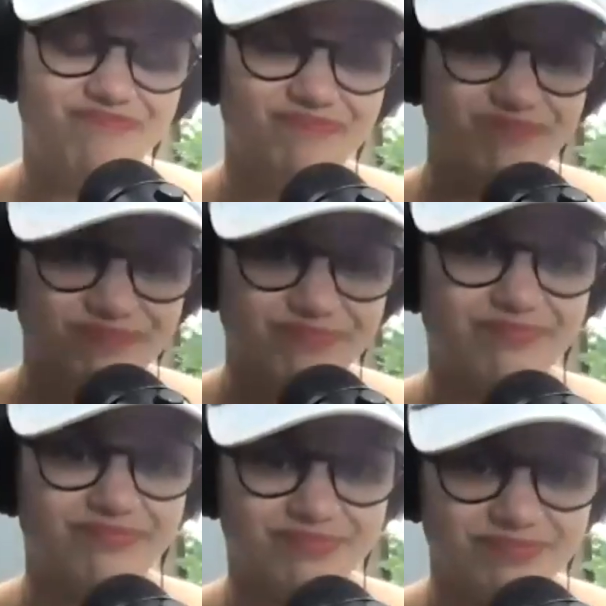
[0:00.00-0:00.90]
it can
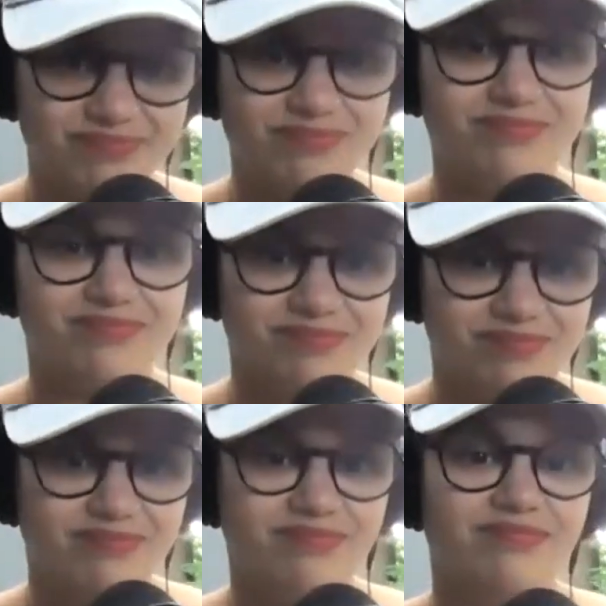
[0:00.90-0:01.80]
set you back
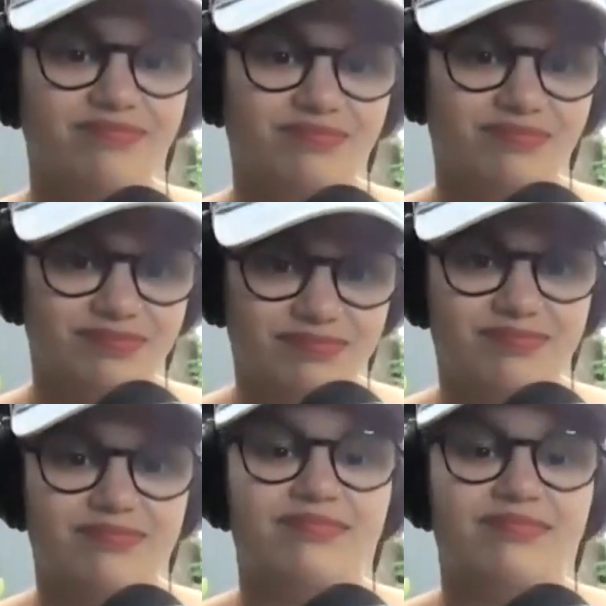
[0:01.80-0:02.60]
months or